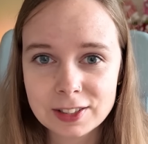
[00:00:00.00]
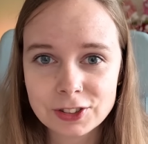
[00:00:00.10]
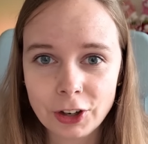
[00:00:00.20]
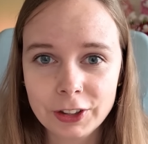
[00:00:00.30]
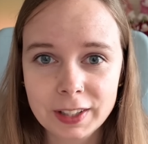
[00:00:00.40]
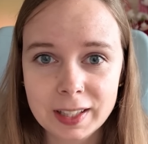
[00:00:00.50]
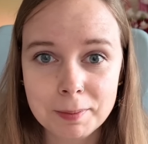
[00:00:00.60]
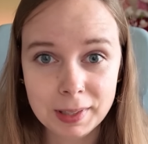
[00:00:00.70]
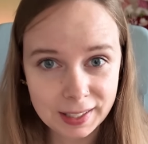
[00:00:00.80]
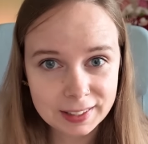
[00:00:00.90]
started
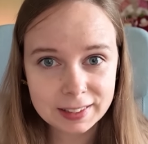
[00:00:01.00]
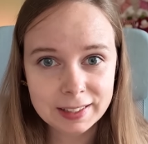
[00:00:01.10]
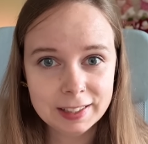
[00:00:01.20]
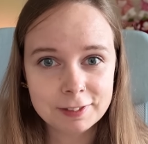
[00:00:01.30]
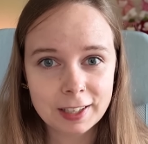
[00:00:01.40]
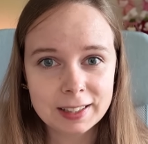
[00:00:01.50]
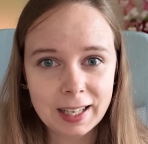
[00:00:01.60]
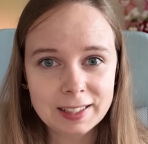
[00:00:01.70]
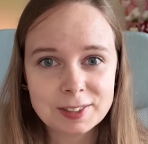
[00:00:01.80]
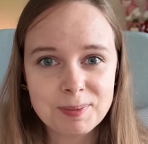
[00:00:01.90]
immediately. If I'd
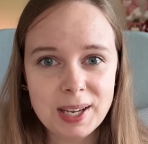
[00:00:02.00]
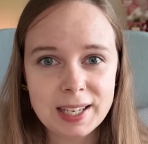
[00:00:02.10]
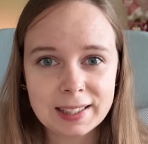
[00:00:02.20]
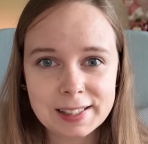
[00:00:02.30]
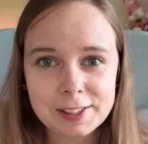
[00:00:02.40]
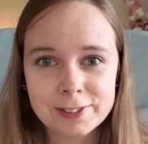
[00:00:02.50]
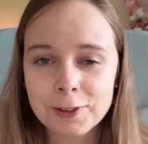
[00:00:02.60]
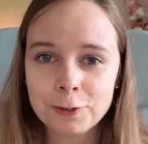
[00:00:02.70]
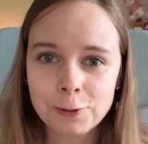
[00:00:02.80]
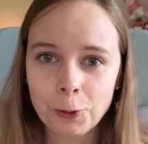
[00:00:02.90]
like to make at least
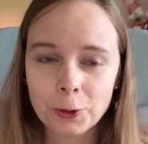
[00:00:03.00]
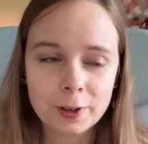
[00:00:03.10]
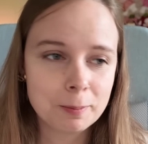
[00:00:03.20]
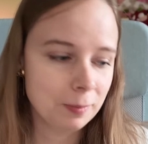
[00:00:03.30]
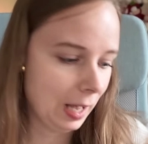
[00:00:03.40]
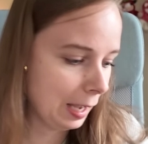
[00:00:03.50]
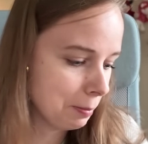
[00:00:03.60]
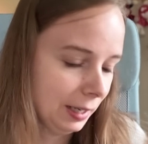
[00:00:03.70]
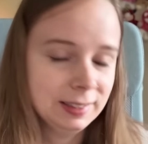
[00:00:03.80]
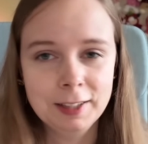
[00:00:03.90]
4, I
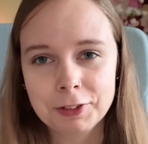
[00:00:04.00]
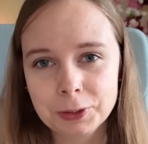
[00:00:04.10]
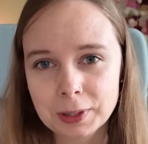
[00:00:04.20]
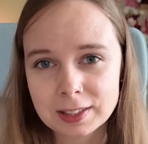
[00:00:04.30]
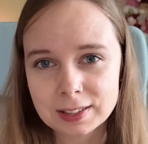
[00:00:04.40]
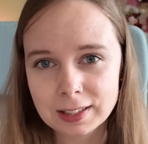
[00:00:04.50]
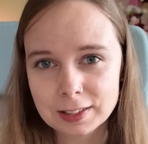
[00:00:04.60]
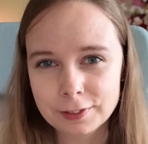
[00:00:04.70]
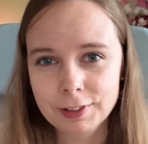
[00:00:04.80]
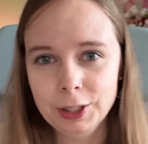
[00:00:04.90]
might have to extend
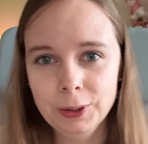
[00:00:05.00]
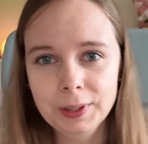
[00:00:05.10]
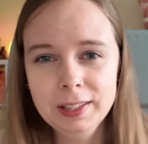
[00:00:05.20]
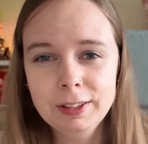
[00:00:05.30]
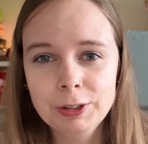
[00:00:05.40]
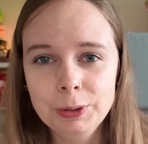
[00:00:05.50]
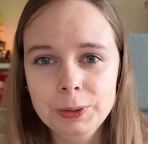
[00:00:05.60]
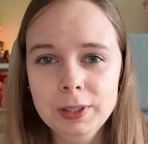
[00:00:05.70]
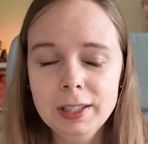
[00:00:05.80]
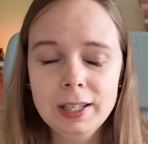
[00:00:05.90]
this video
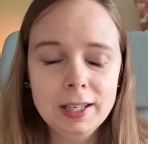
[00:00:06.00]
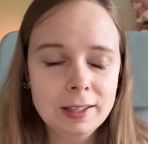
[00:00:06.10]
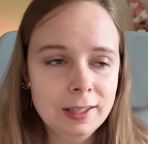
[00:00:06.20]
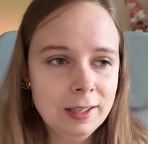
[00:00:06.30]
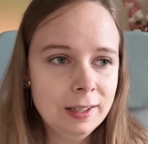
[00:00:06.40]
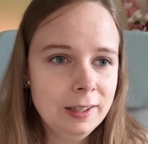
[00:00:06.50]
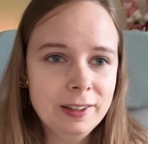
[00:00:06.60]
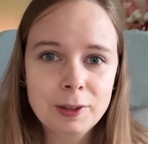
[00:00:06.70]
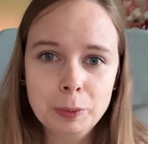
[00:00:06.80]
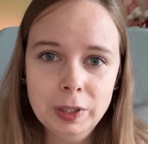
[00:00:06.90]
into
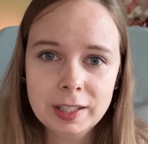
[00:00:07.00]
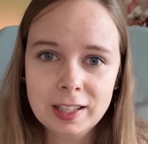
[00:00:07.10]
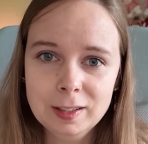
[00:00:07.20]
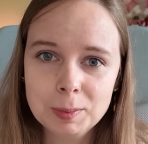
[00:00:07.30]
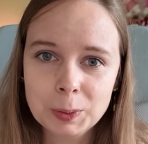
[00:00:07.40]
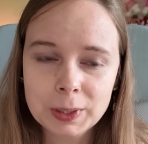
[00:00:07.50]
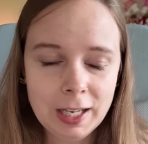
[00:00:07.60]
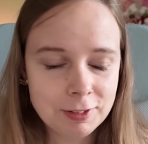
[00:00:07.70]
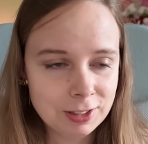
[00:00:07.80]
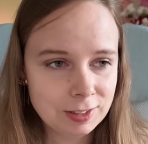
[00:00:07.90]
the weekend, but we'll
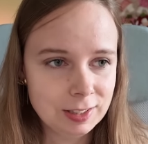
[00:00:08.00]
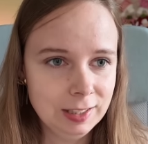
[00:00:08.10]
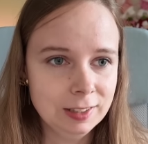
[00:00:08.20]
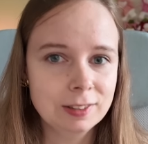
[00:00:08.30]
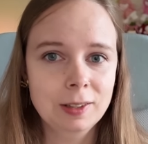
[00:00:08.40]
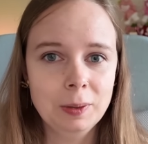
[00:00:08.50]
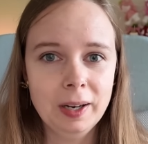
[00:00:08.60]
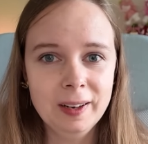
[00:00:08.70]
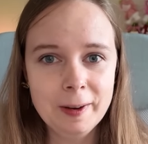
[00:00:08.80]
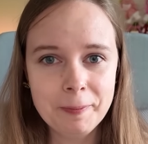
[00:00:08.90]
have to see.
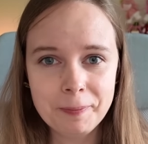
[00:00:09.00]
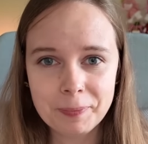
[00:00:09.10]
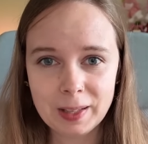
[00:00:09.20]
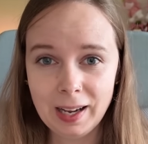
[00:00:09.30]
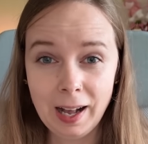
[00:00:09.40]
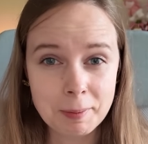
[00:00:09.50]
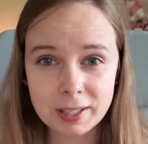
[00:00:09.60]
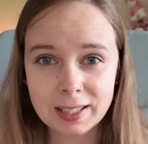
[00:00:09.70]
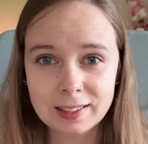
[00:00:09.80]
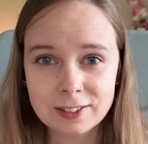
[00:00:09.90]
I'm
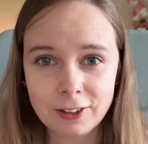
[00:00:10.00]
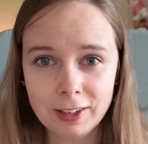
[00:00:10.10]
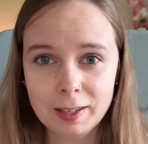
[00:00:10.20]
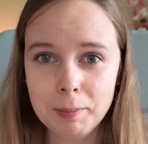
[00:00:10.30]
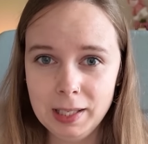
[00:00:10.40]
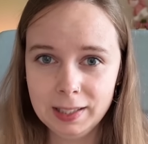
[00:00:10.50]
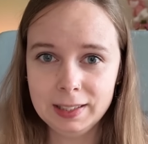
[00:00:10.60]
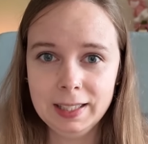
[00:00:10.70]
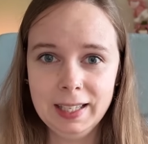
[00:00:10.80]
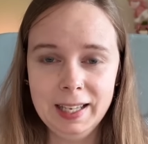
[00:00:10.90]
gonna get started
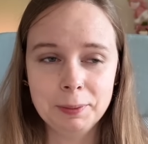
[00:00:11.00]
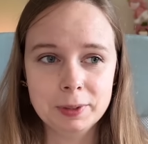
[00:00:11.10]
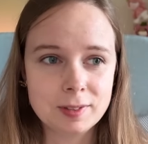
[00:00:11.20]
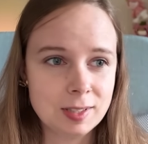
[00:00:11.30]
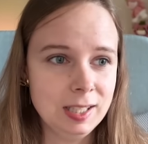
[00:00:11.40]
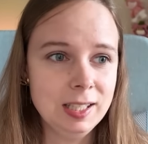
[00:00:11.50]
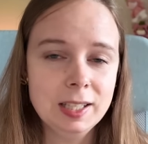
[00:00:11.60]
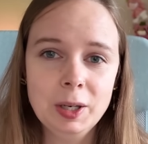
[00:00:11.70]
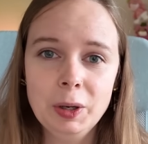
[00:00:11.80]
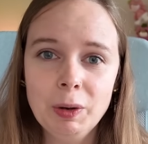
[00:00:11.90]
immediately and we'll see
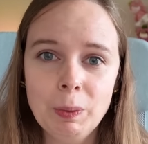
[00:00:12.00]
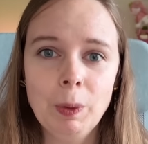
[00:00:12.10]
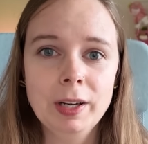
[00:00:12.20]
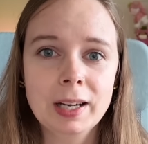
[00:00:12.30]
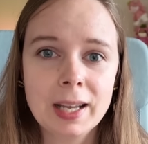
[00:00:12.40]
what